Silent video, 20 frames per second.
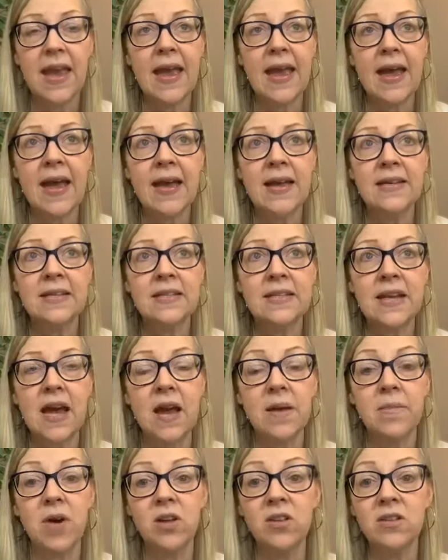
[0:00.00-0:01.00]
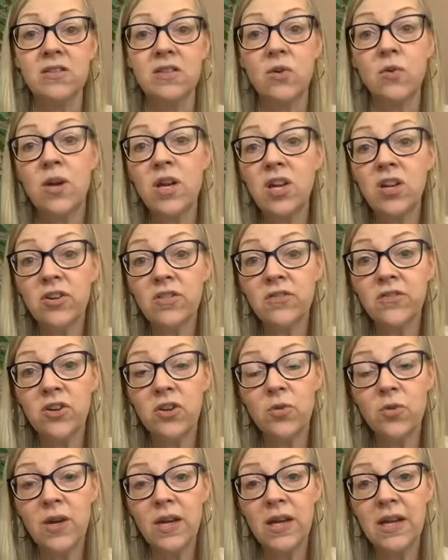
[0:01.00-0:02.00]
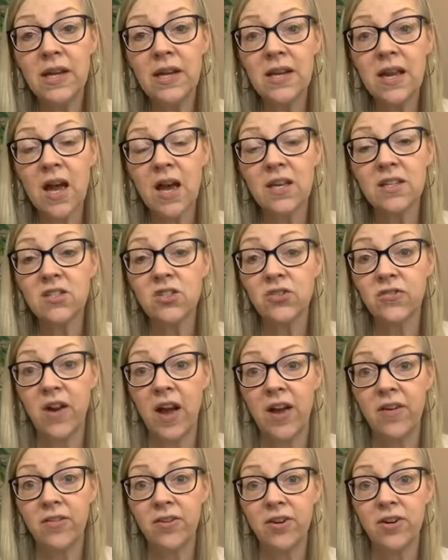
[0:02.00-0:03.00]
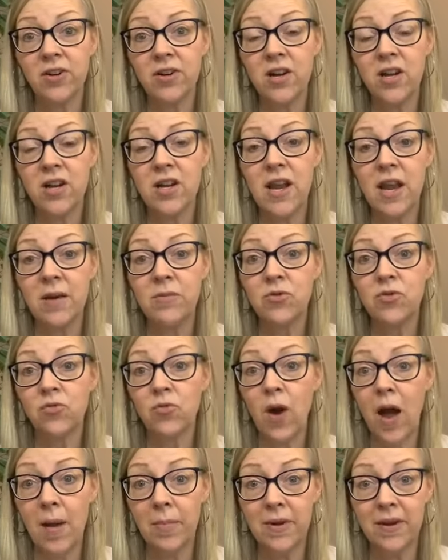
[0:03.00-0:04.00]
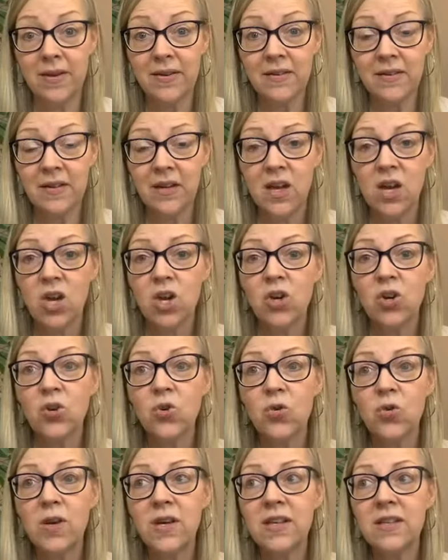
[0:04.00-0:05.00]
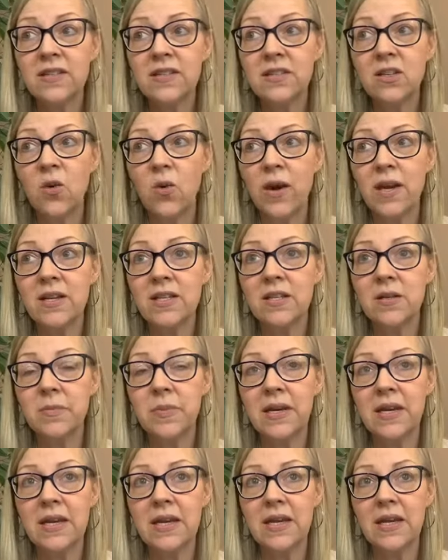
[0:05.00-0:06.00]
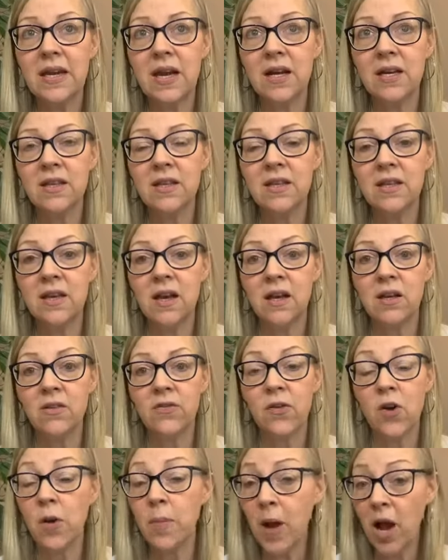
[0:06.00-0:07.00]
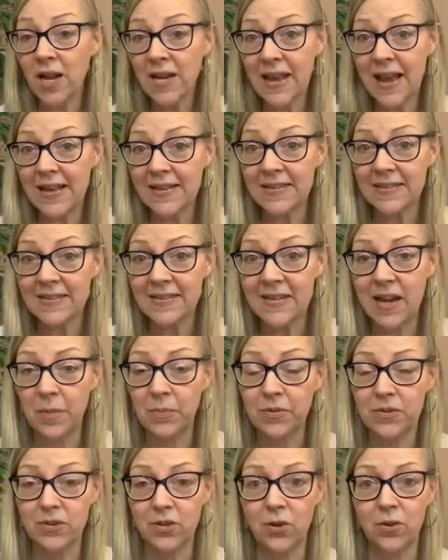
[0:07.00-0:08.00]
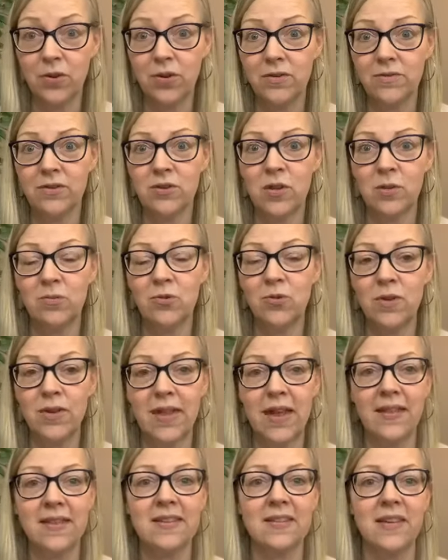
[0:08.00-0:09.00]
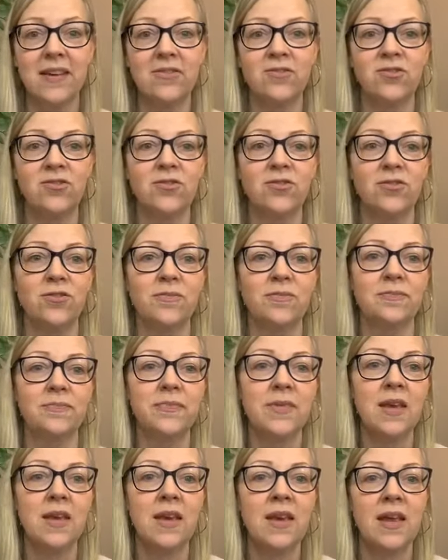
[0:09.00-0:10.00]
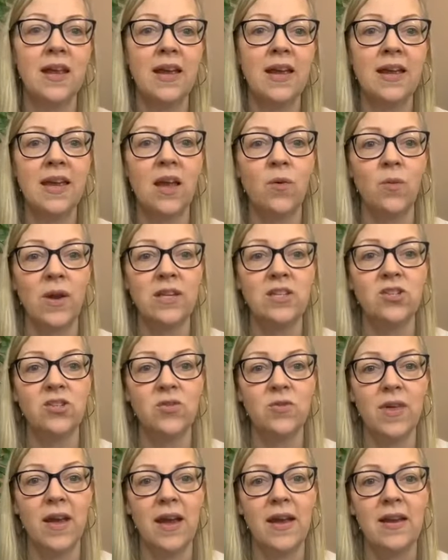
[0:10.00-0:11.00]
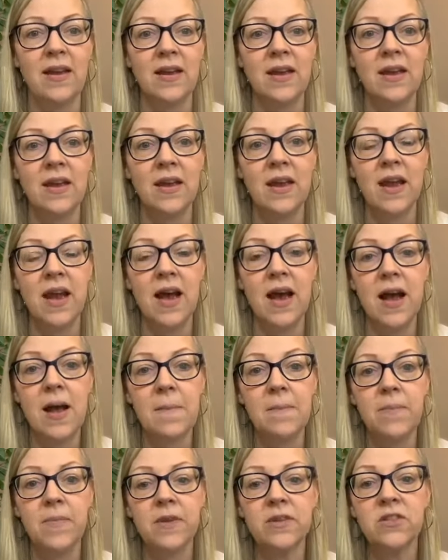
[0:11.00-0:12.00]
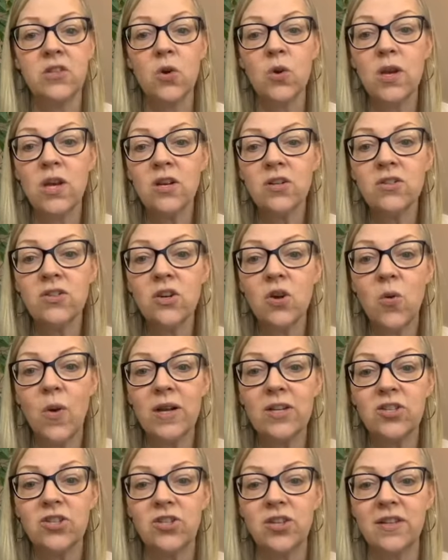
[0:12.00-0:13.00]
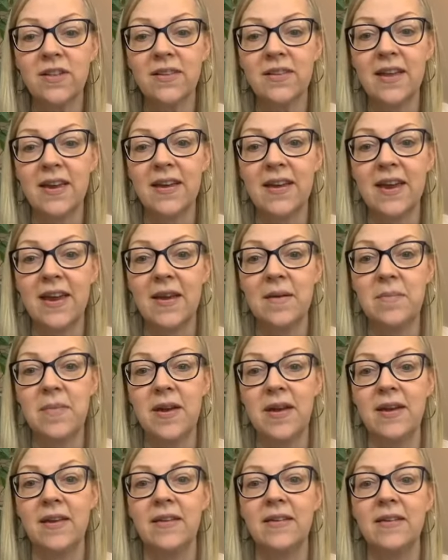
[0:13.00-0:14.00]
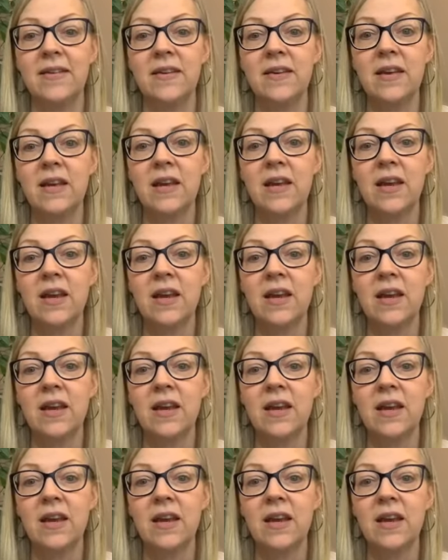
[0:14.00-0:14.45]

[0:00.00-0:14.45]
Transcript: And I'm also interviewing a survivor named Robin, who is going to be for a podcast episode. So I'm doing that this afternoon, and I can't wait to do that. Um, so here's the question that came in.